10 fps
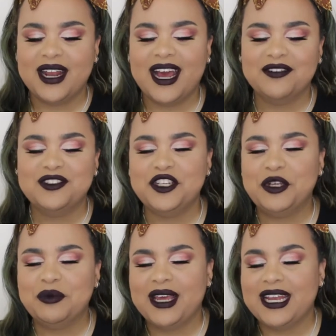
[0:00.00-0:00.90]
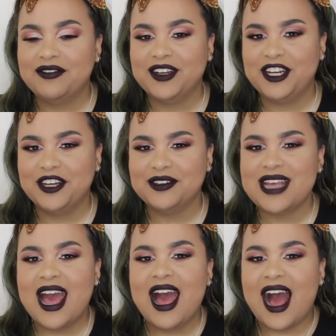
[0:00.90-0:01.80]
when I have to do beginner
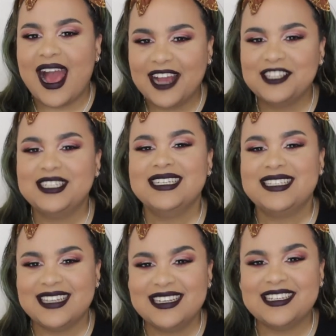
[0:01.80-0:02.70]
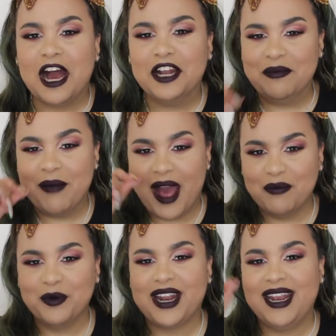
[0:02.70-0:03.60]
videos, I actually sit down and
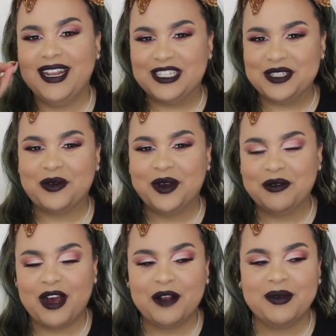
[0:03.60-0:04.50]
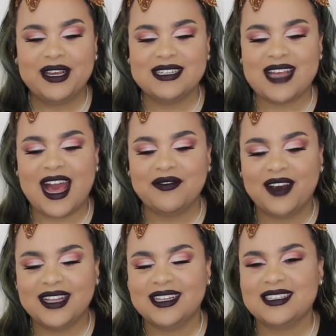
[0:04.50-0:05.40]
map what I need to talk about, because I
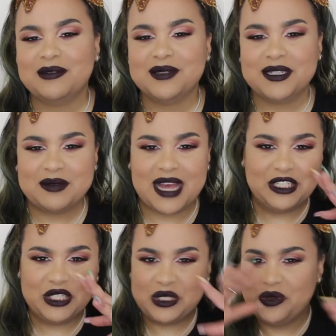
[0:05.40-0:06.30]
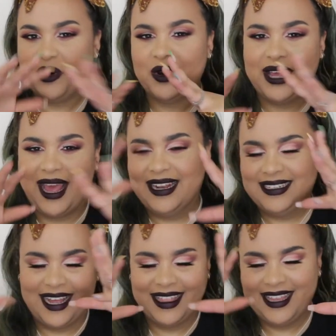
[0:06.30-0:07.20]
find that sometimes I just talk
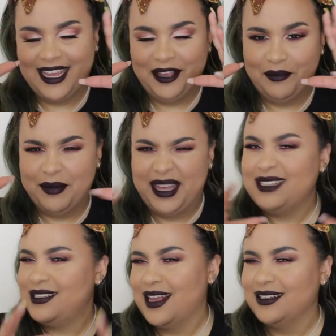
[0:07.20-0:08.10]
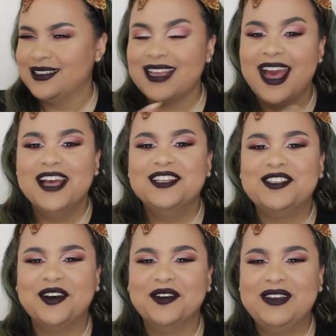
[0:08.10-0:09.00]
and nothing makes sense.
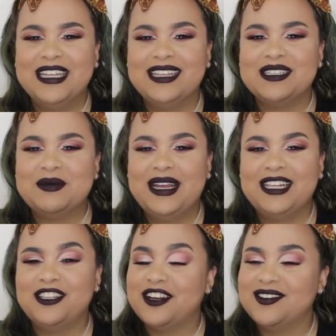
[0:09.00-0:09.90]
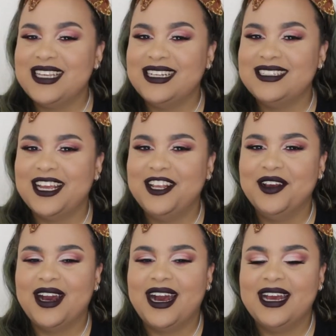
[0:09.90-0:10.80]
So hopefully this made a lot of sense and
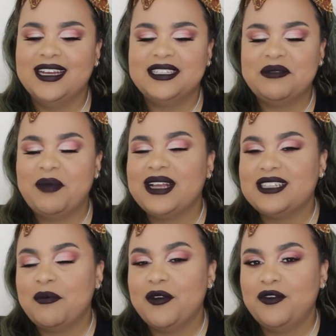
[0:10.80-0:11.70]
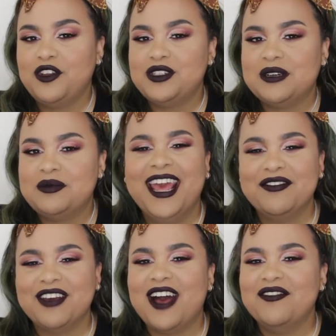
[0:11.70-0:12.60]
you guys picked up a few tips.
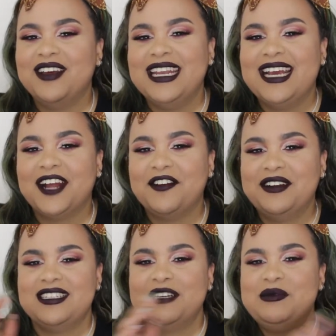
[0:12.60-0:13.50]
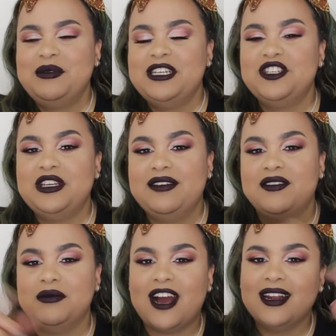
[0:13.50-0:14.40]
If you have any cut crease tips, please do leave
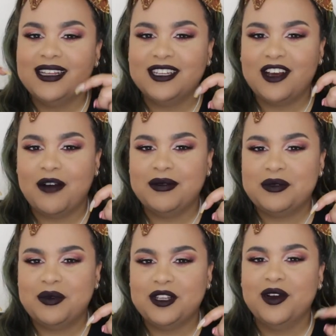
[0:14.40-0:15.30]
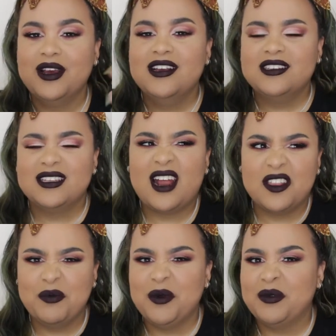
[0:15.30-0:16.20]
them down in the comments below so that
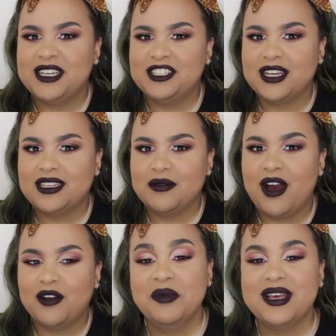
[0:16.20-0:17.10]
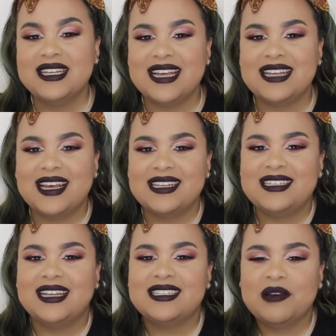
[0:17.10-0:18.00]
other people can check them out, because as I
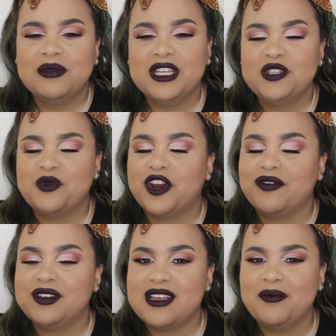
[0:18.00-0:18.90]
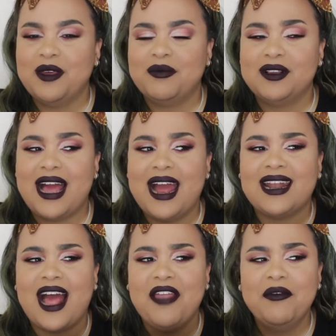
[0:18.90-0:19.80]
said, some things work for some people
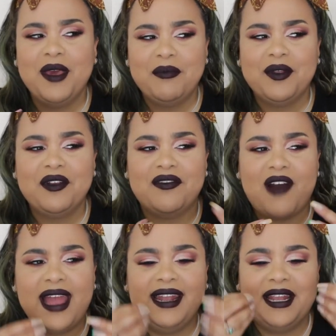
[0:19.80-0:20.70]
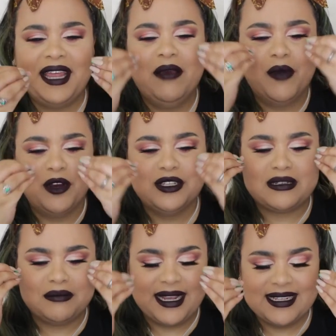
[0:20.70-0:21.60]
and other people find the
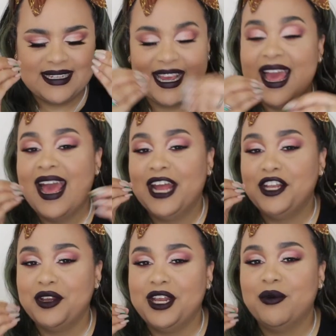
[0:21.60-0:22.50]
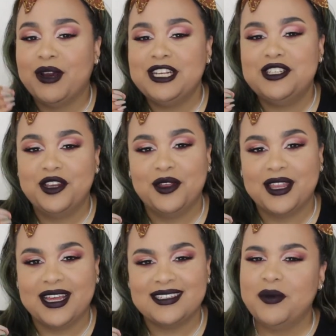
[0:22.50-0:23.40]
most amazing and unique ways to do
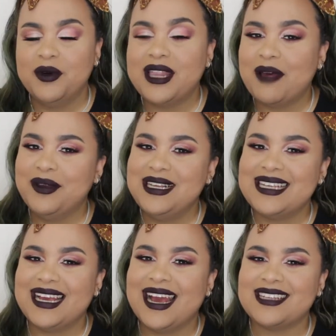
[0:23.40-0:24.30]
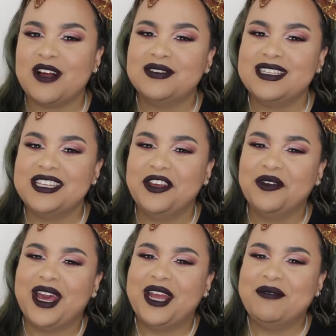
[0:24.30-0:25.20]
things. But with that being said guys, I will see
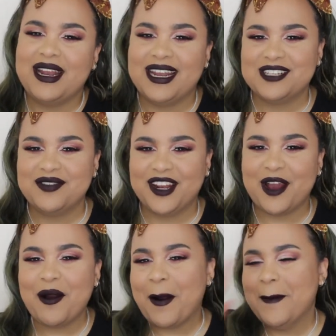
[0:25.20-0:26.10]
you in my next video.